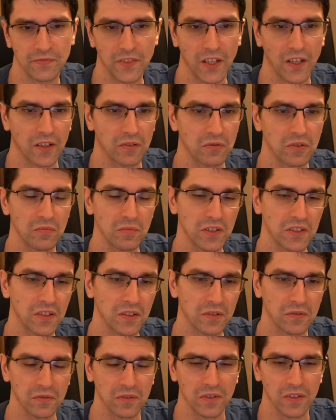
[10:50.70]
yeah, queen
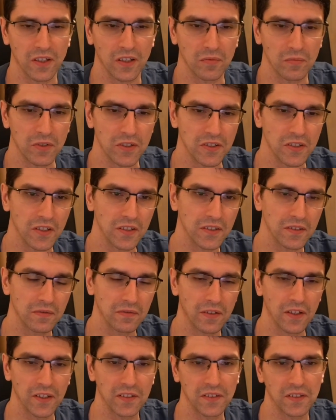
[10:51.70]
b6 would not be
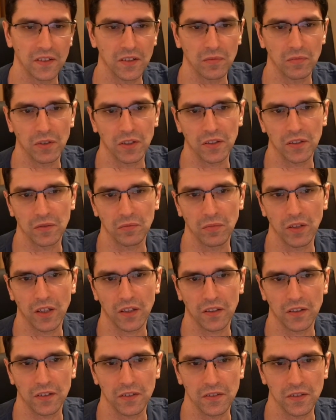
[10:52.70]
justified here because
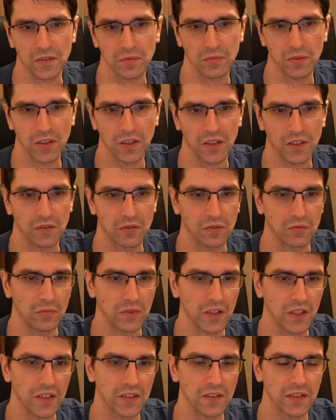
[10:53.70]
black can just play rook
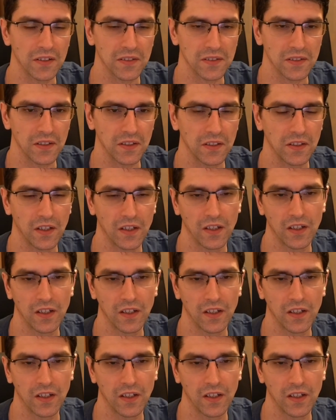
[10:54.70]
b8, let's say,